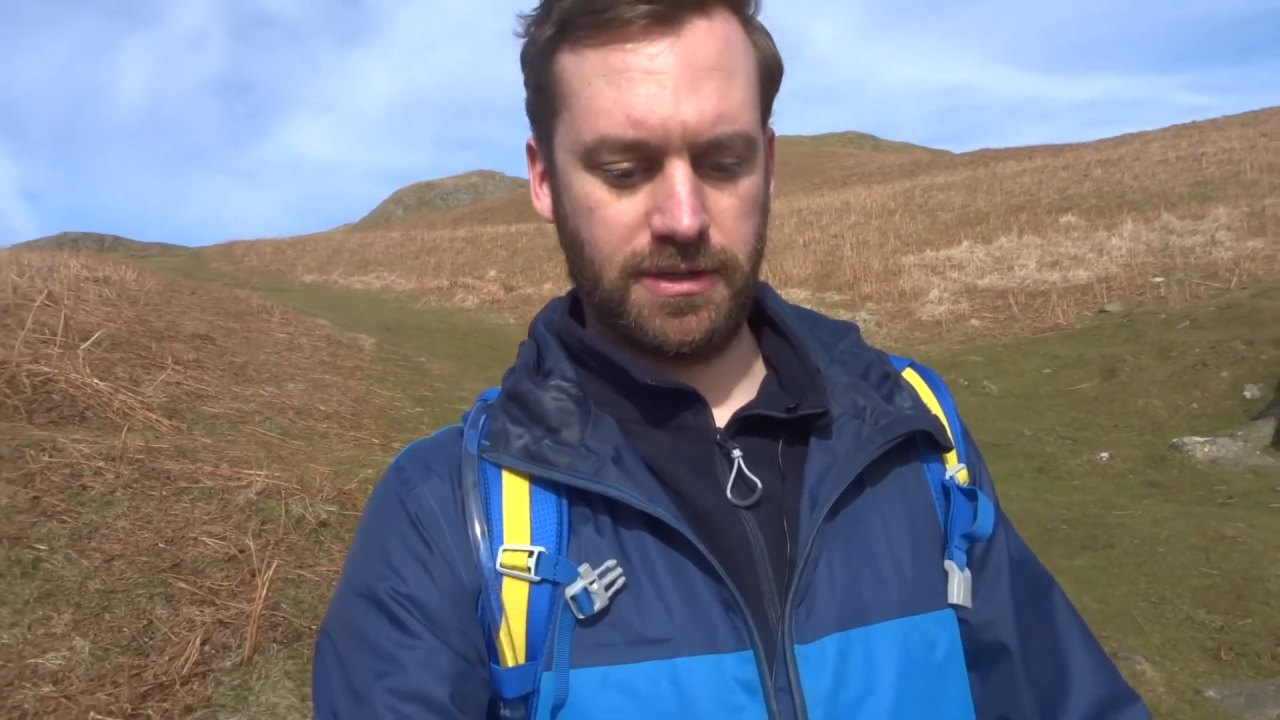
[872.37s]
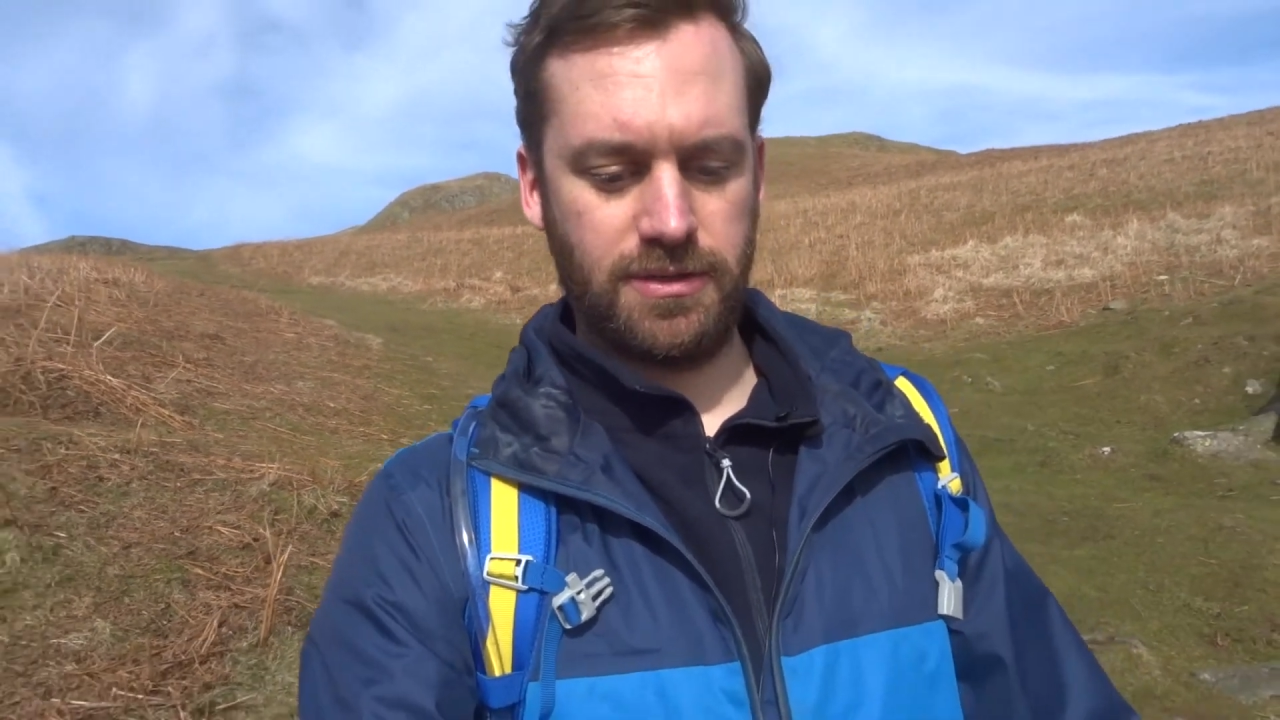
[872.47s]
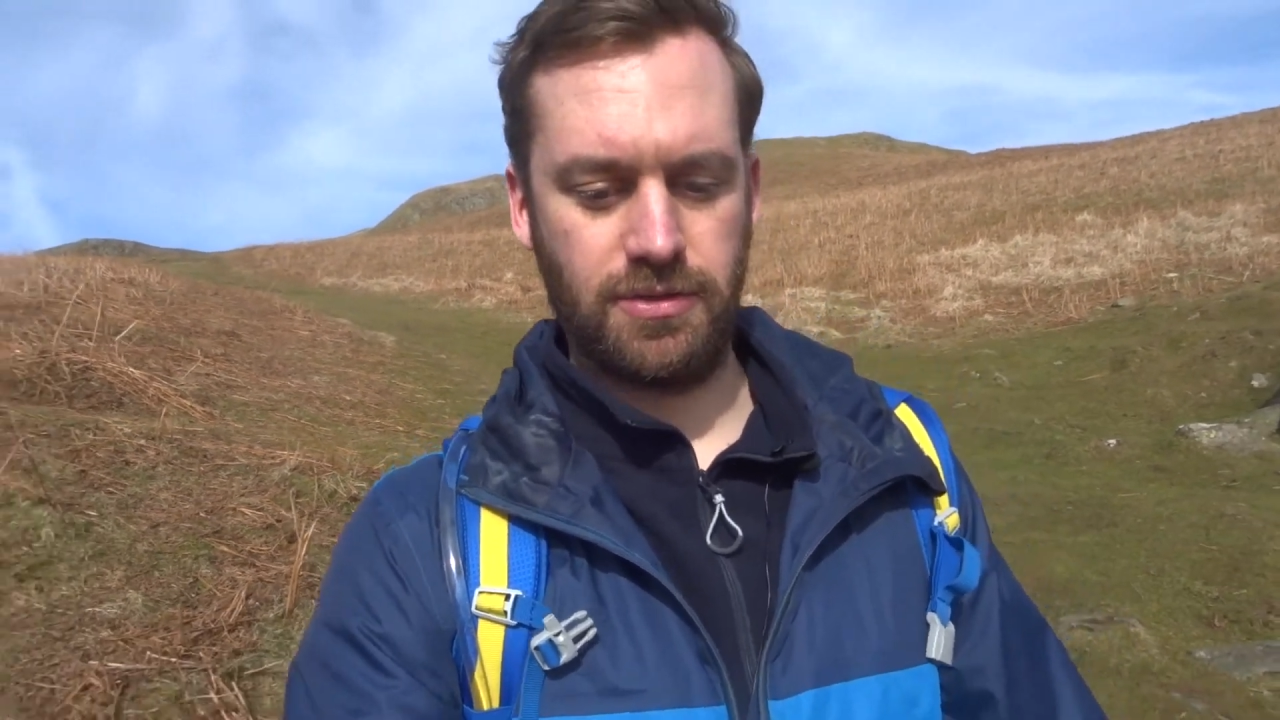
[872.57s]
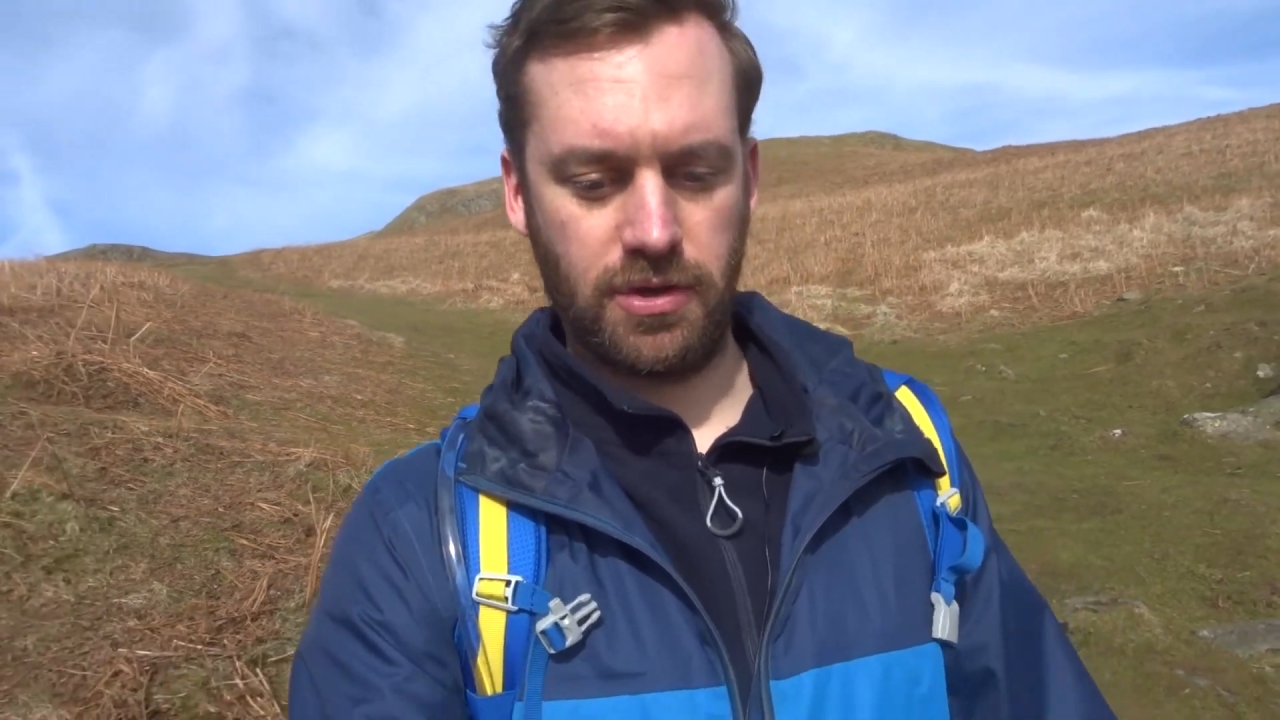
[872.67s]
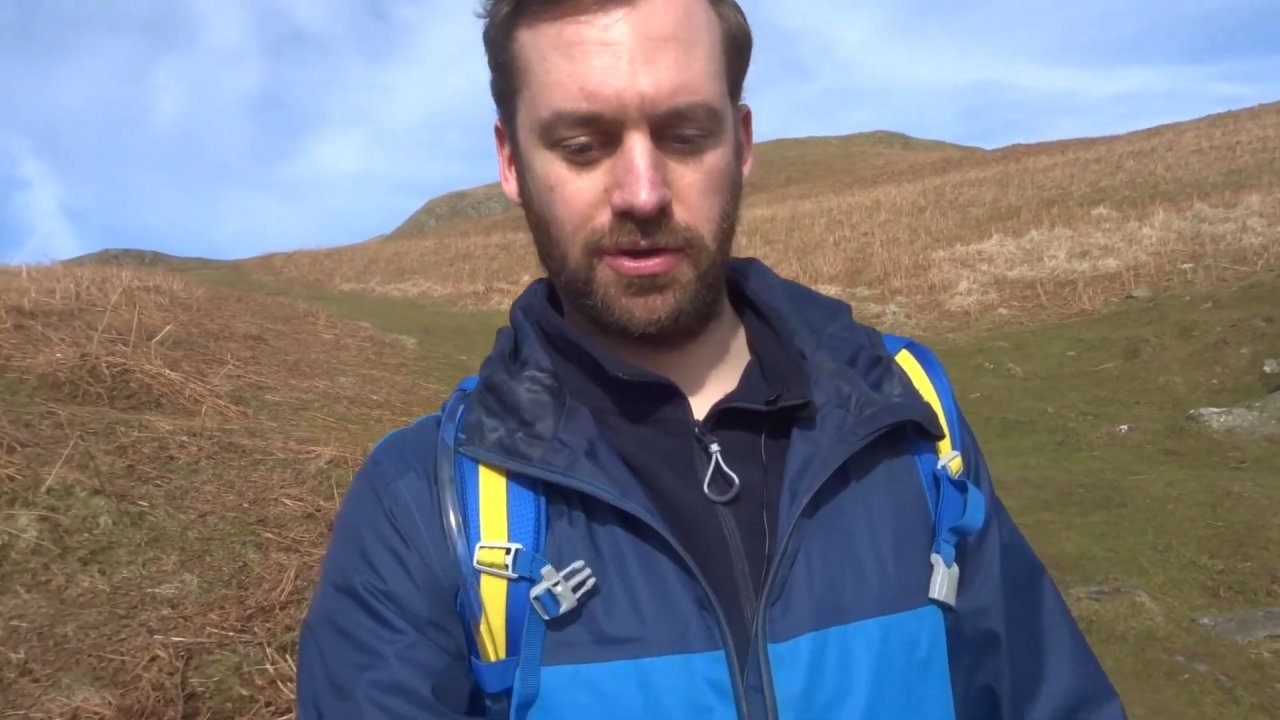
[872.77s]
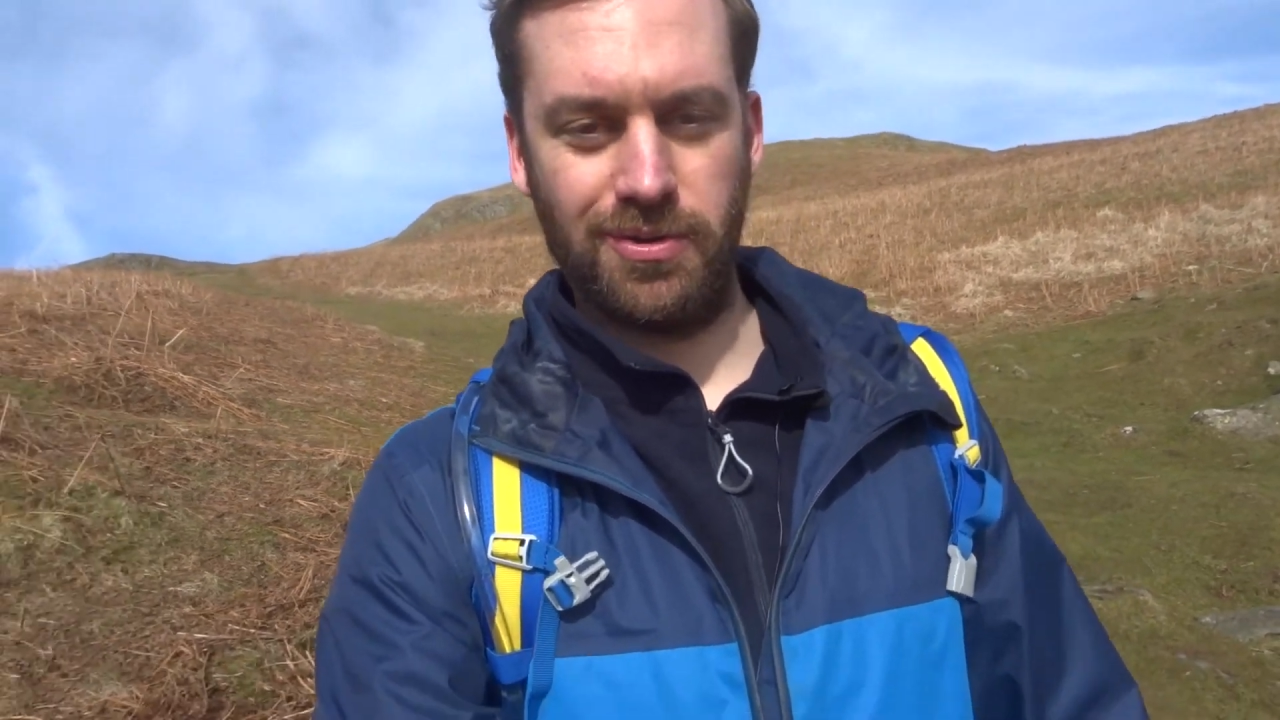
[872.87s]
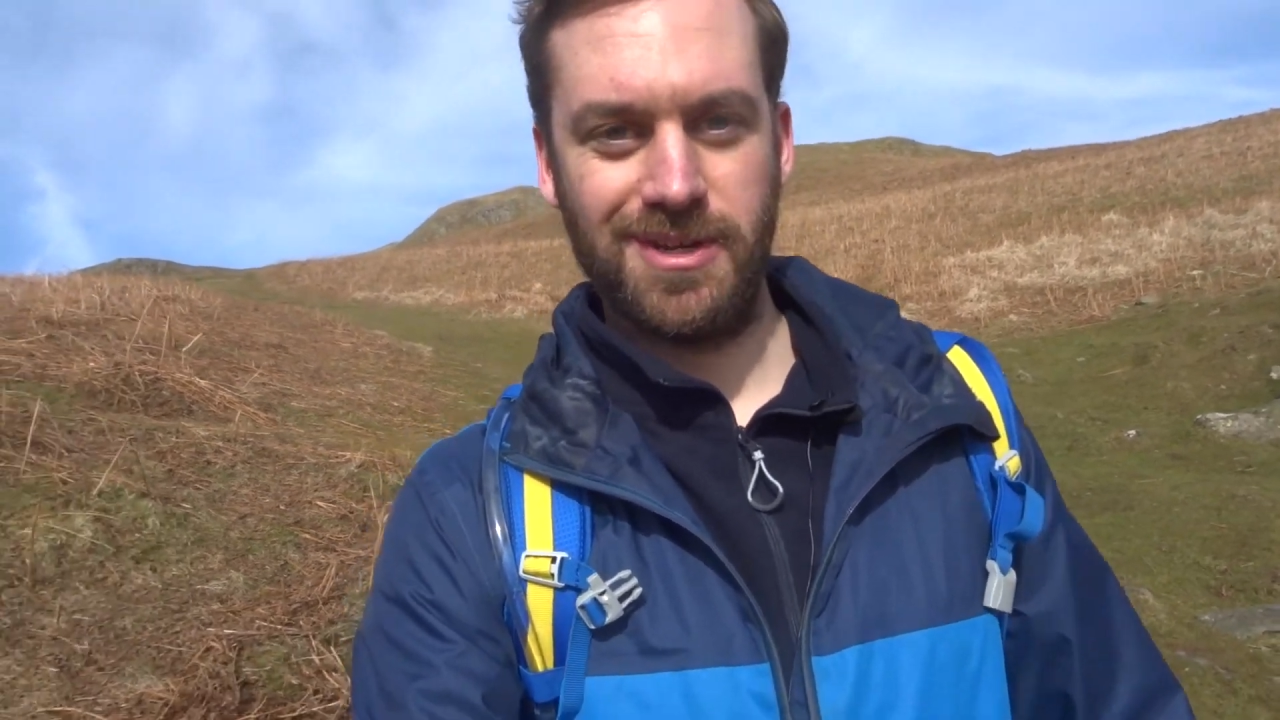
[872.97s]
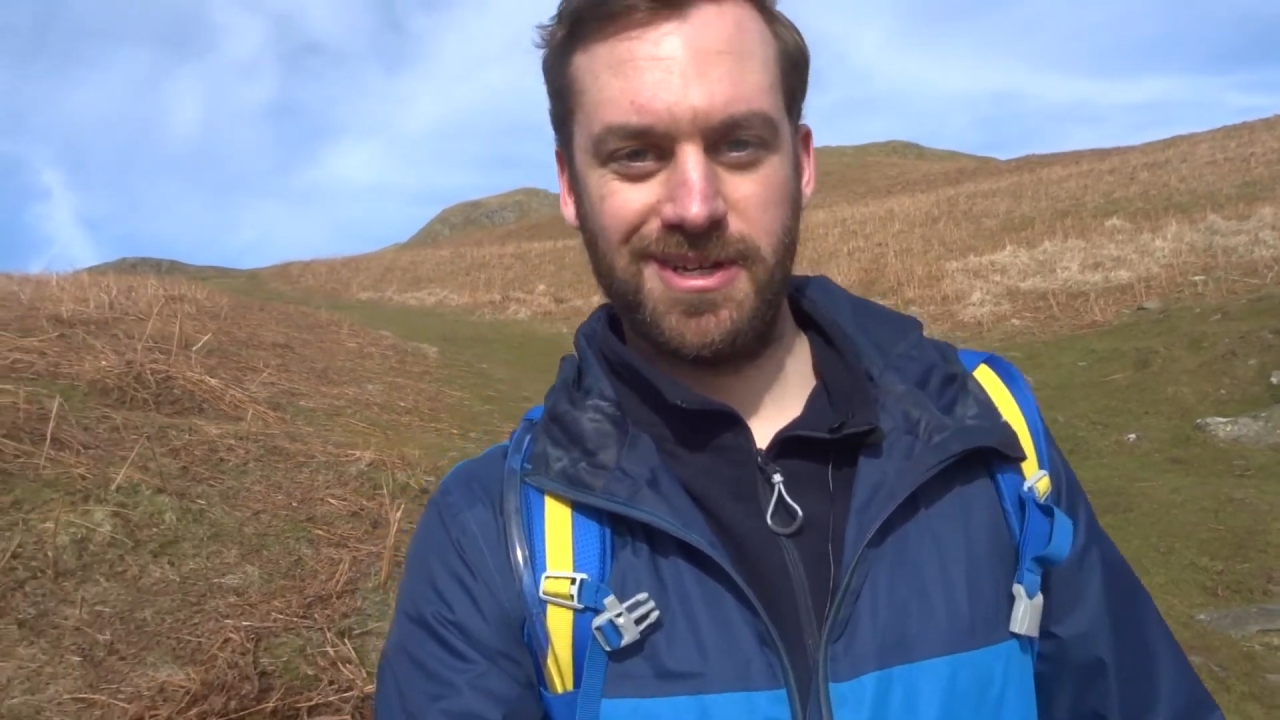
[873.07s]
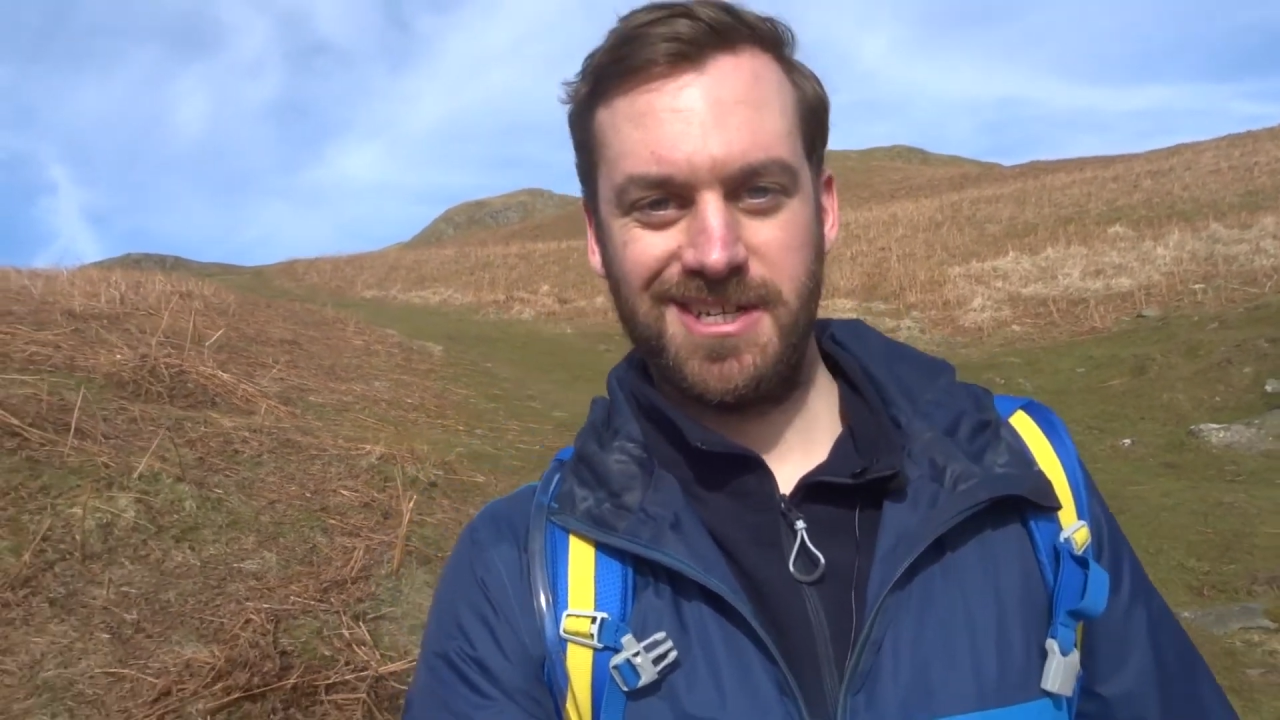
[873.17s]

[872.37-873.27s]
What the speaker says: so I